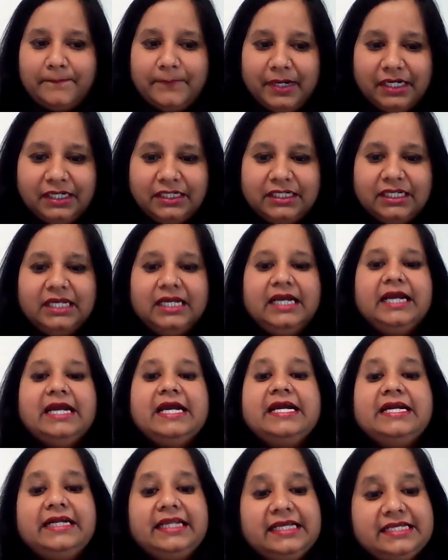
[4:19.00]
But
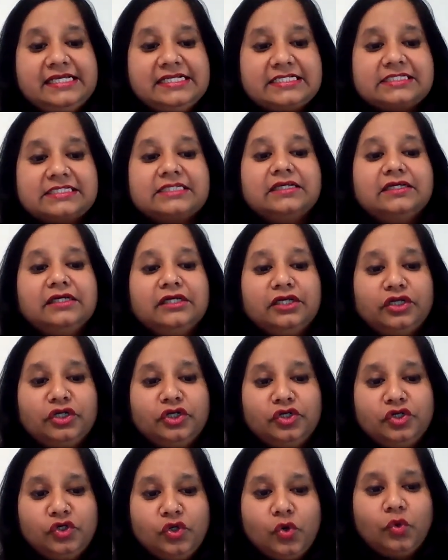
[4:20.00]
it is
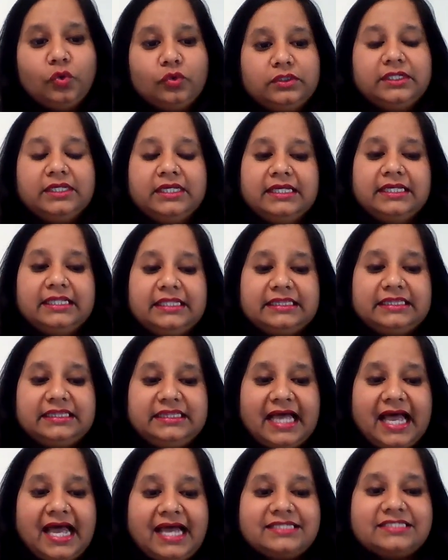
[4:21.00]
known
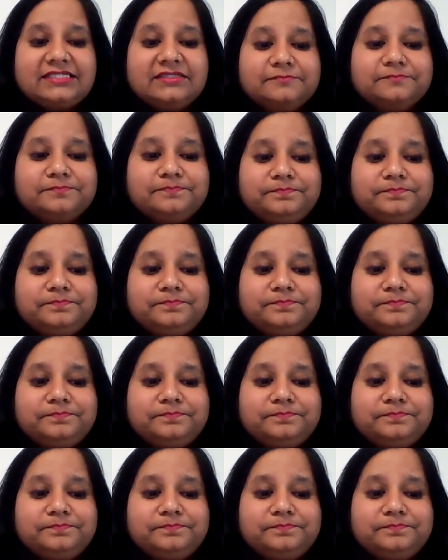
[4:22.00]
that